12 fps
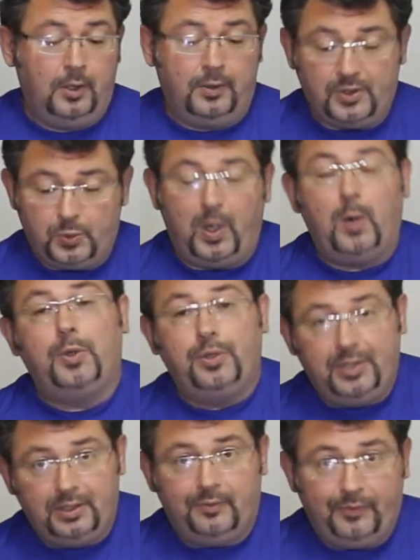This way, when
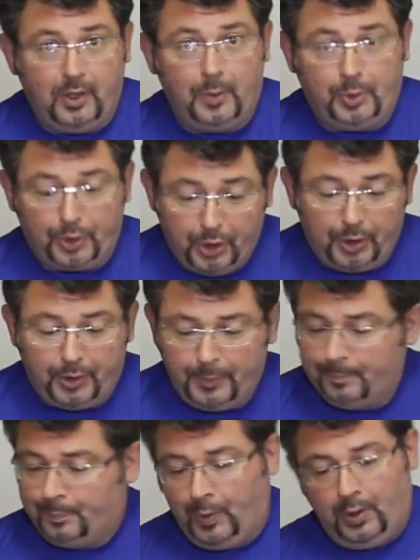you need to fill up your
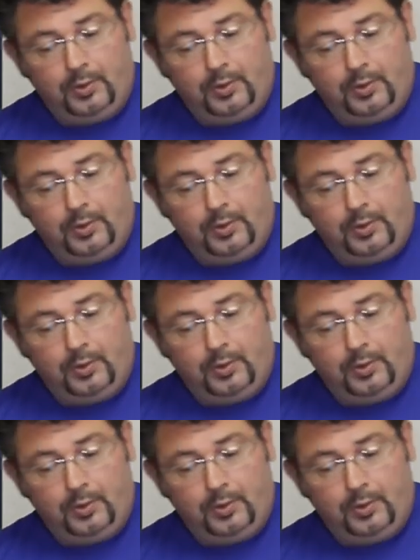cooker,